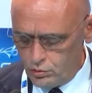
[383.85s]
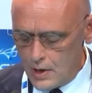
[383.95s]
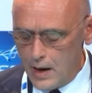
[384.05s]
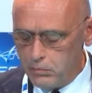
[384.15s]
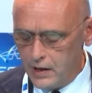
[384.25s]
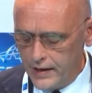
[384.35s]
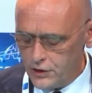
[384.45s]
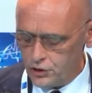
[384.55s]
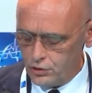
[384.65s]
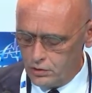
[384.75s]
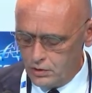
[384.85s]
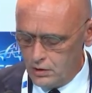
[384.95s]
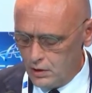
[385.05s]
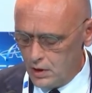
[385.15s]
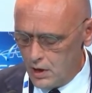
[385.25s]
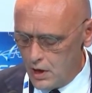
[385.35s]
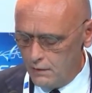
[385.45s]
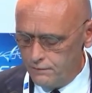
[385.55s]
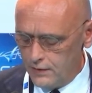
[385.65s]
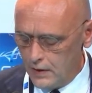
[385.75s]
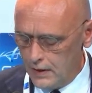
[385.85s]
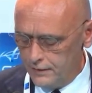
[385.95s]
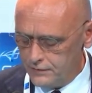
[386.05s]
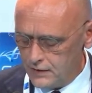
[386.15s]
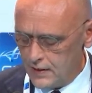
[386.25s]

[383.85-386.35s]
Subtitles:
ablation of left